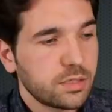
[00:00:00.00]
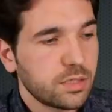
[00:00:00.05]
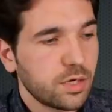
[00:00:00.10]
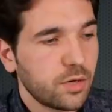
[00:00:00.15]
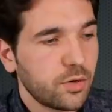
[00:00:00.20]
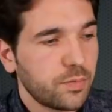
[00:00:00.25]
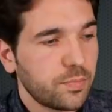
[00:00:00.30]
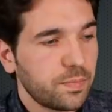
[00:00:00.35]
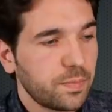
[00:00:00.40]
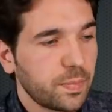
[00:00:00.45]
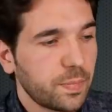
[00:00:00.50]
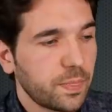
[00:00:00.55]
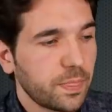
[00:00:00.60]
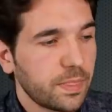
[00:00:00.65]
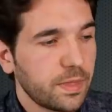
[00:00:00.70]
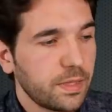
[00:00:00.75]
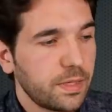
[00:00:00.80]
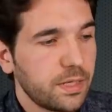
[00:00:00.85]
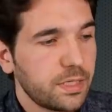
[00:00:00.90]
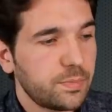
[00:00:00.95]
So
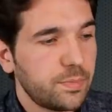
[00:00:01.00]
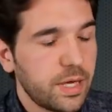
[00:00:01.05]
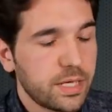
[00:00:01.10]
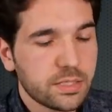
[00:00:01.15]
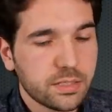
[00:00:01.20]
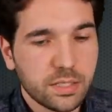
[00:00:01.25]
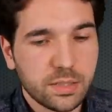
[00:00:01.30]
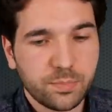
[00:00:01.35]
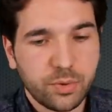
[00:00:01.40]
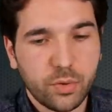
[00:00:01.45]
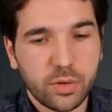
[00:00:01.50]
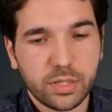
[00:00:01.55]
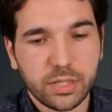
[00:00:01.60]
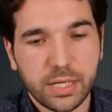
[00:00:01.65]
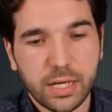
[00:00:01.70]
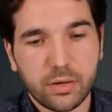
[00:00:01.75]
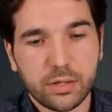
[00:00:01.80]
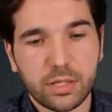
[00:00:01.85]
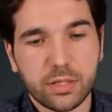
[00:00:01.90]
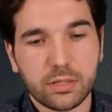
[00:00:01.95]
he's basically pointing
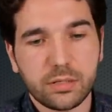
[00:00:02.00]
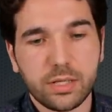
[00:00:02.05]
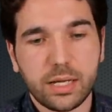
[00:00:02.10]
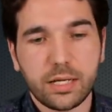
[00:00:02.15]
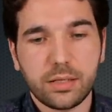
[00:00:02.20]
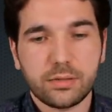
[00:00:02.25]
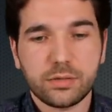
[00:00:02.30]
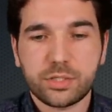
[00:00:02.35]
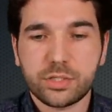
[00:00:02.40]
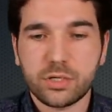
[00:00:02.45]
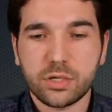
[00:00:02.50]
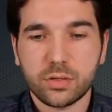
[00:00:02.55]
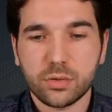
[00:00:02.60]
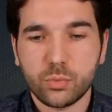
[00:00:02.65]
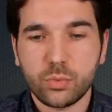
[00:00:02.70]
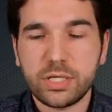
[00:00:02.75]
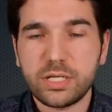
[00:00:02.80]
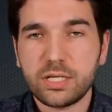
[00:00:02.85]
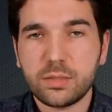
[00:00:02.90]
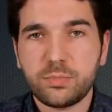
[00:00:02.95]
out here that, sure,
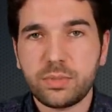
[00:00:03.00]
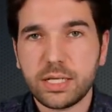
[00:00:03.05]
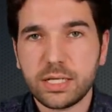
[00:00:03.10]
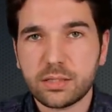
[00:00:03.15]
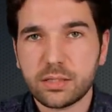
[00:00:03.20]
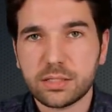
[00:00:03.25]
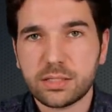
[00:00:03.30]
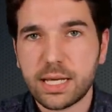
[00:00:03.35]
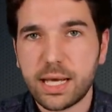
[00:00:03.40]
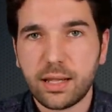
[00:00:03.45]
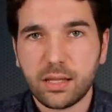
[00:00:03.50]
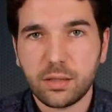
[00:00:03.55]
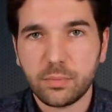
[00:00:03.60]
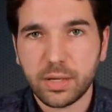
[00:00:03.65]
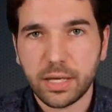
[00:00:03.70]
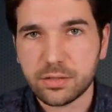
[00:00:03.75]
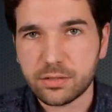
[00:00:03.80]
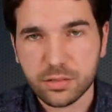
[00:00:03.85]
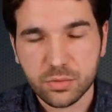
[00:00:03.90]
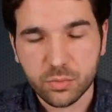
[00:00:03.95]
we didn't pick the
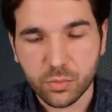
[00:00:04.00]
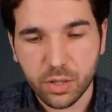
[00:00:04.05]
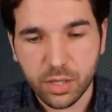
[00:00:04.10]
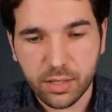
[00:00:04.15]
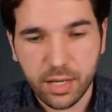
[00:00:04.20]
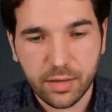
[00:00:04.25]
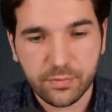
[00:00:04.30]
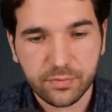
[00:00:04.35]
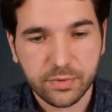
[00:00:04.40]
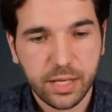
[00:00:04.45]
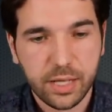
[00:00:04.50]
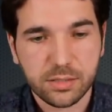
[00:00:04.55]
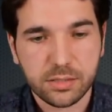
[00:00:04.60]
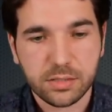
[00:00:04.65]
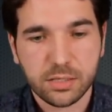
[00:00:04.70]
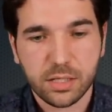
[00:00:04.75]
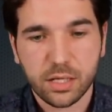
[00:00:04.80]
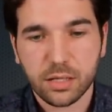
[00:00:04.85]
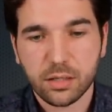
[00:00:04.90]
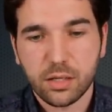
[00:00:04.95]
Taliban to run
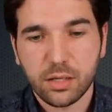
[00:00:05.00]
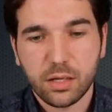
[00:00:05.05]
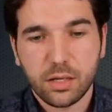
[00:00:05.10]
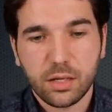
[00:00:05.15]
Afghanistan,